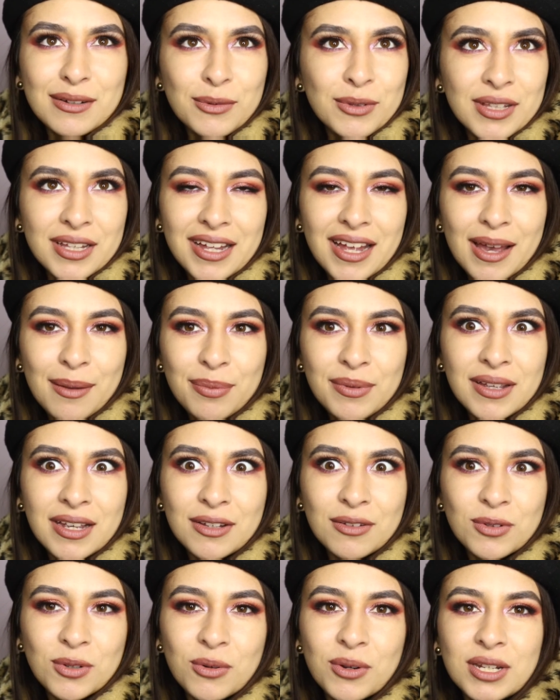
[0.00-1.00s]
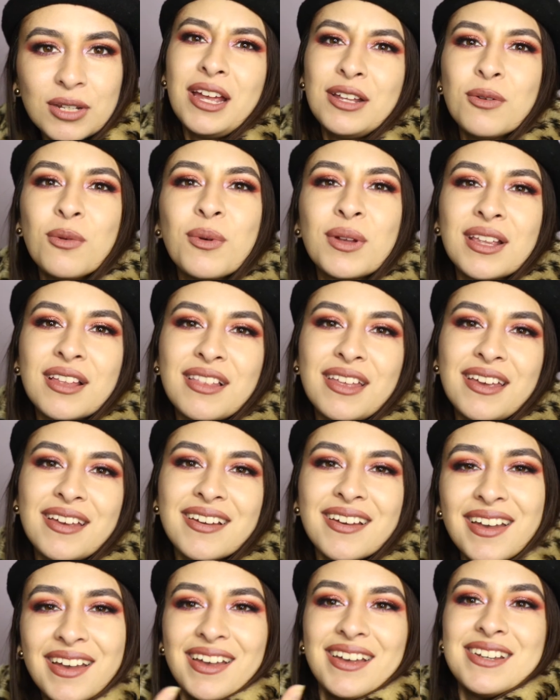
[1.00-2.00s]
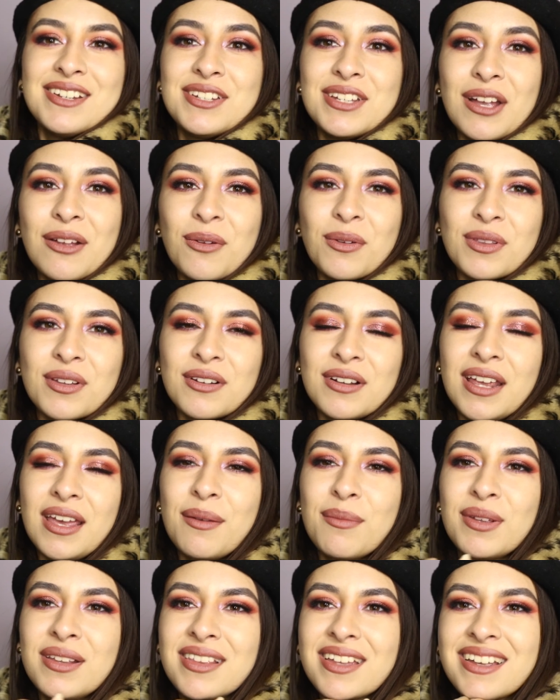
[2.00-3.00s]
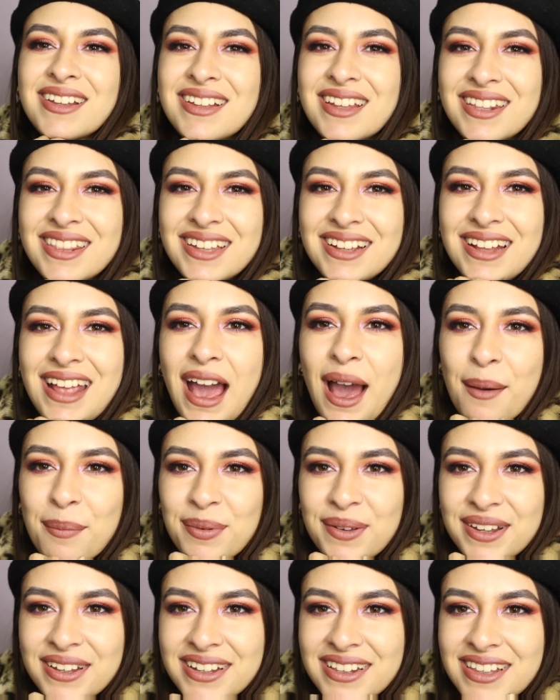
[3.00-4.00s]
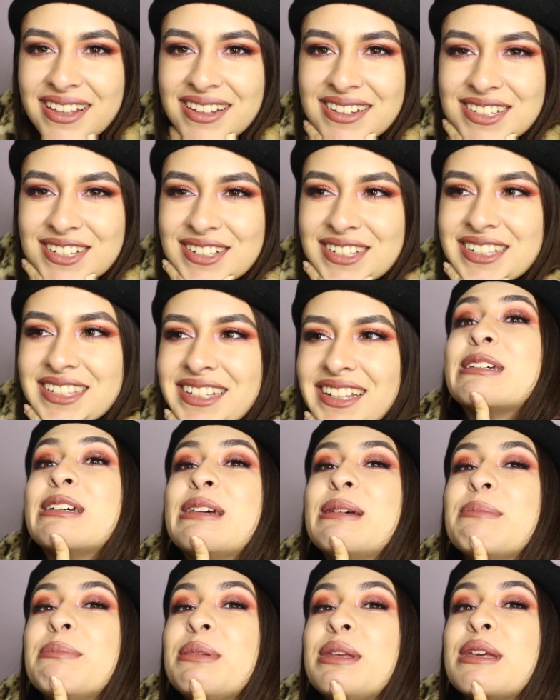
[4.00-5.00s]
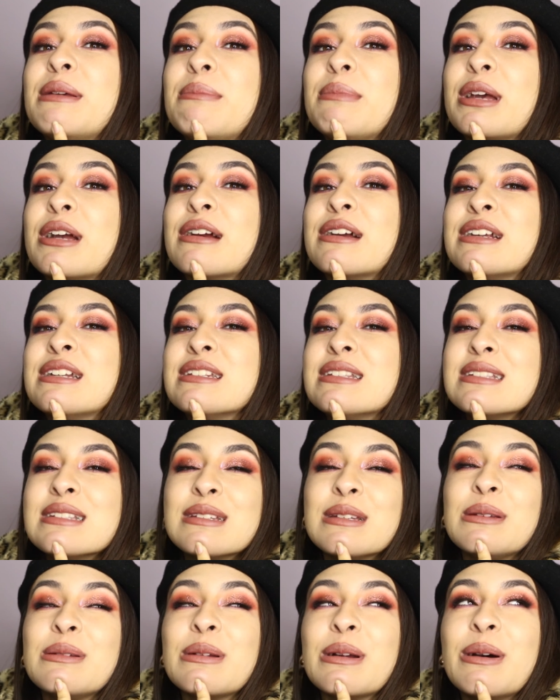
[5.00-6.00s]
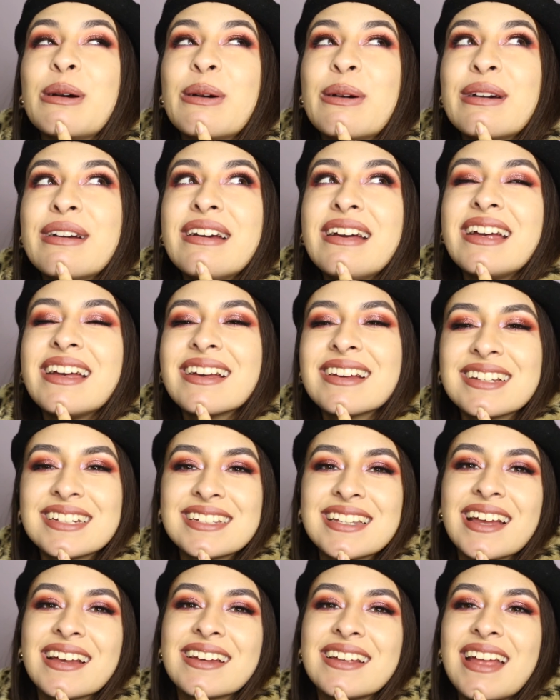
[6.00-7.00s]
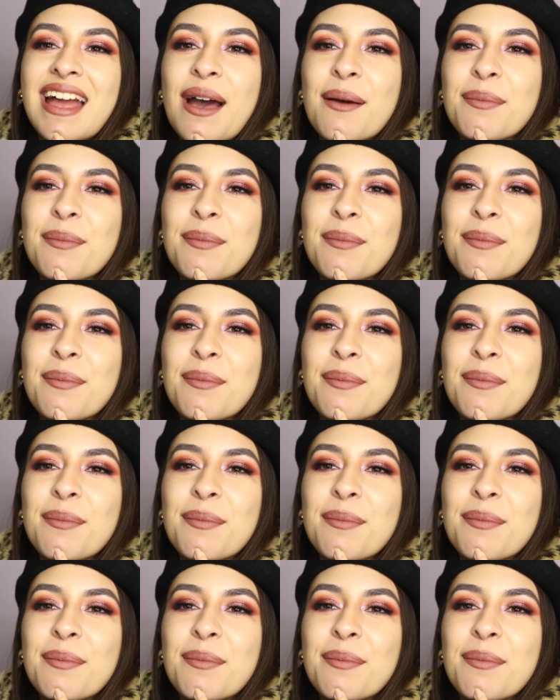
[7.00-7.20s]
will it happen? I don't know. I don't want to like shout out their name and like nothing happen and then just be embarrassed, you know, because that could